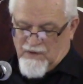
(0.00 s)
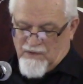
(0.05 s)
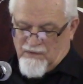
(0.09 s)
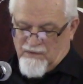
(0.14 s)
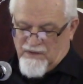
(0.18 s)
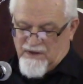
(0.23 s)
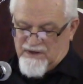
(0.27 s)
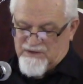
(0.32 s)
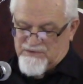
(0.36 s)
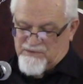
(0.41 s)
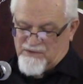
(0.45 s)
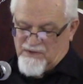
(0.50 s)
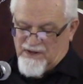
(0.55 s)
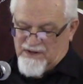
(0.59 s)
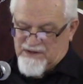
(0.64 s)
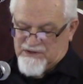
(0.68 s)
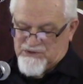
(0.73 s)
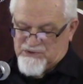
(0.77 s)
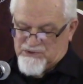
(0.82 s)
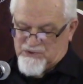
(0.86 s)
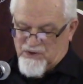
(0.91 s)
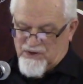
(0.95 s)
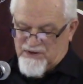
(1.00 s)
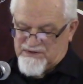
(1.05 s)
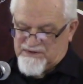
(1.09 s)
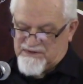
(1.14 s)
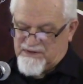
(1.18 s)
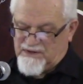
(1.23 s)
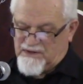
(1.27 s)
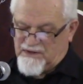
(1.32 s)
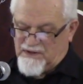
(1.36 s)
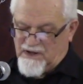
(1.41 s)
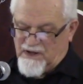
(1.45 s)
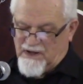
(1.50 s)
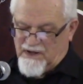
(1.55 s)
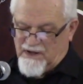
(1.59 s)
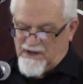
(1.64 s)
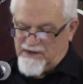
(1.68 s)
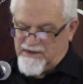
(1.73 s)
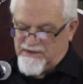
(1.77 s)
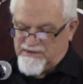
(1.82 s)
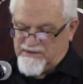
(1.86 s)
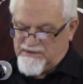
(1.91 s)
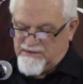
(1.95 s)
The Israelites trusted
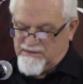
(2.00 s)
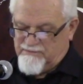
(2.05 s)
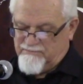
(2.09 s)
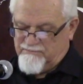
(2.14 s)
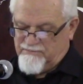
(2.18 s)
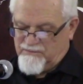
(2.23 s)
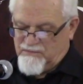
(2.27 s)
lies